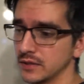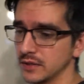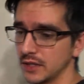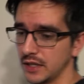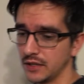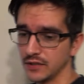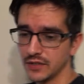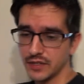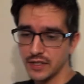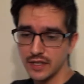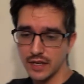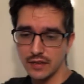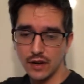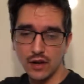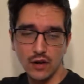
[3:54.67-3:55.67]
And you'll see
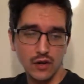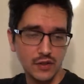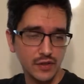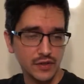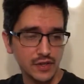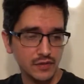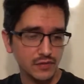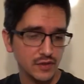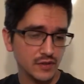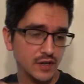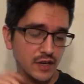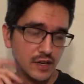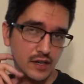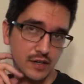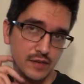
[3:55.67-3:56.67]
all the different
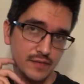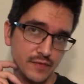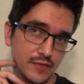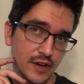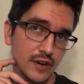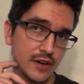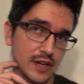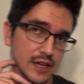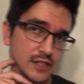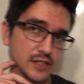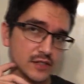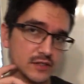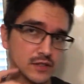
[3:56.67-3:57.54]
variations